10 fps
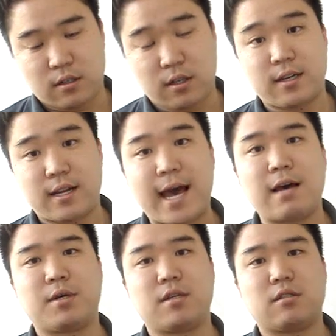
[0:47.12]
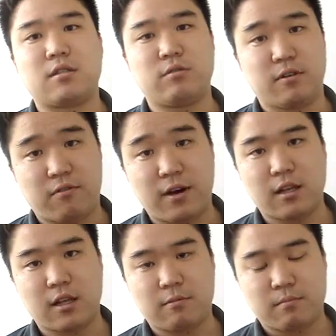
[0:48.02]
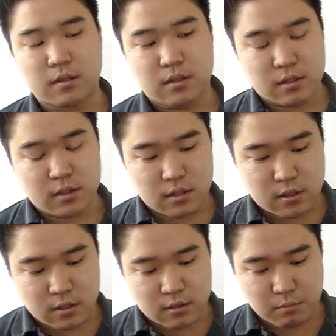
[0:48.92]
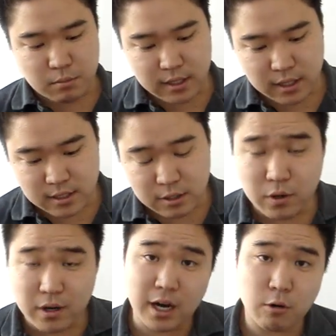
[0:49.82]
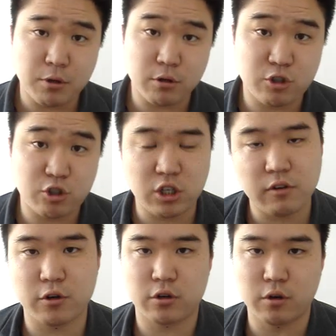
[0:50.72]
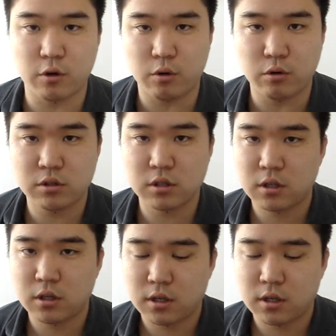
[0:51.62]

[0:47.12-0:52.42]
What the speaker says: good habit to develop, because it will help you achieve your goals,